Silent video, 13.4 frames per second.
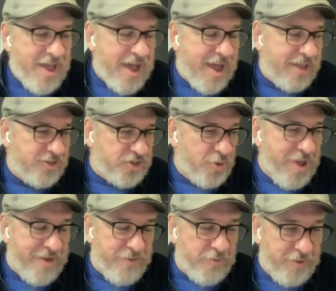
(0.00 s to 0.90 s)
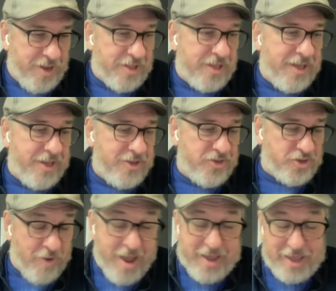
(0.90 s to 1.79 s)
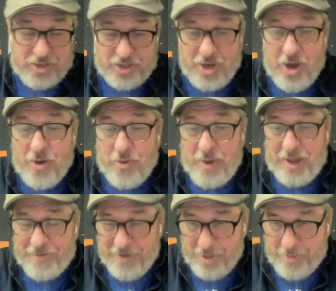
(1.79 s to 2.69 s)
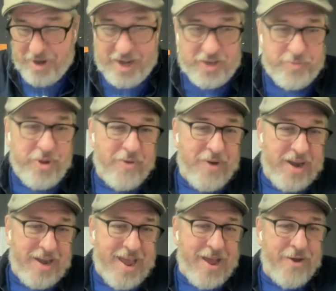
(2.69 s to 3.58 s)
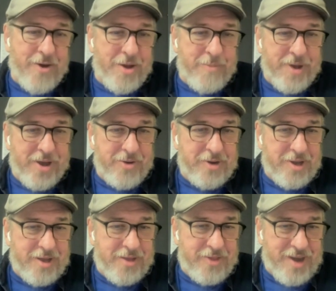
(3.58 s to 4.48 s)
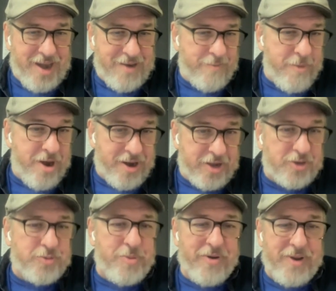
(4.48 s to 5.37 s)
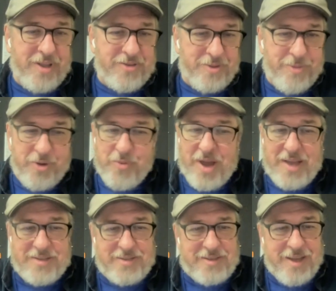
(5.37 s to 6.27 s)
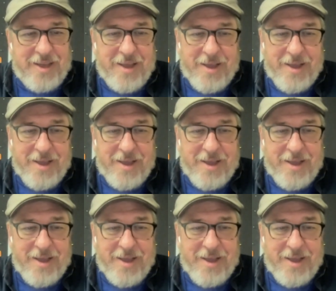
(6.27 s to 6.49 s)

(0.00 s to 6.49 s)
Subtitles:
And so we have a really striking show in development at HBO right now about the Native American experience in the Midwest.